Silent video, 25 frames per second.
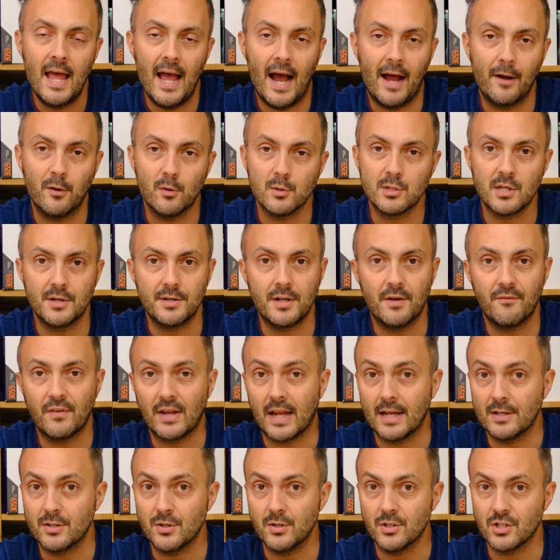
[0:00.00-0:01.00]
And also don't
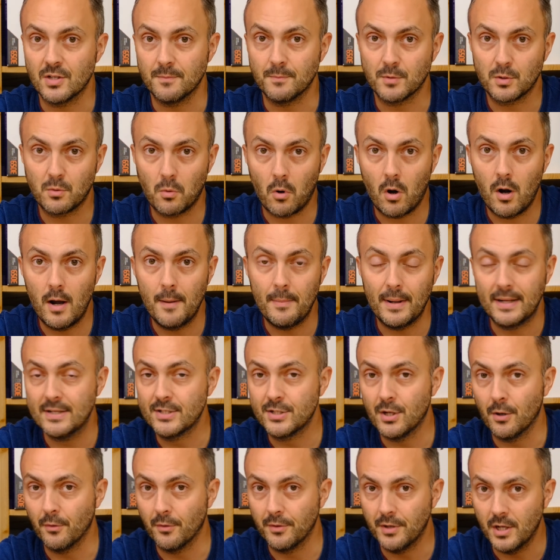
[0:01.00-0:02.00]
forget to subscribe and
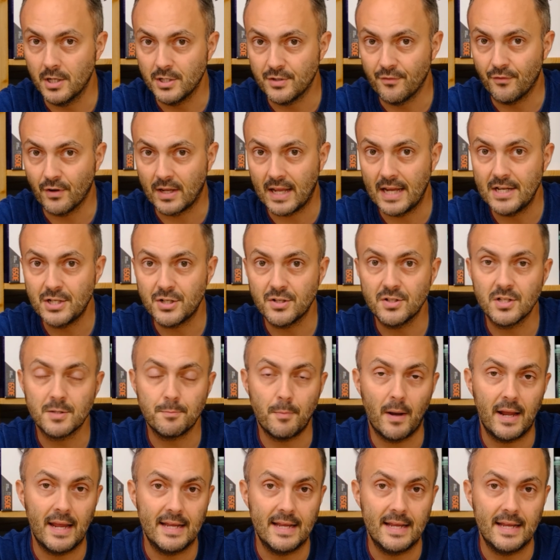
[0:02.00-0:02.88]
turn on notifications by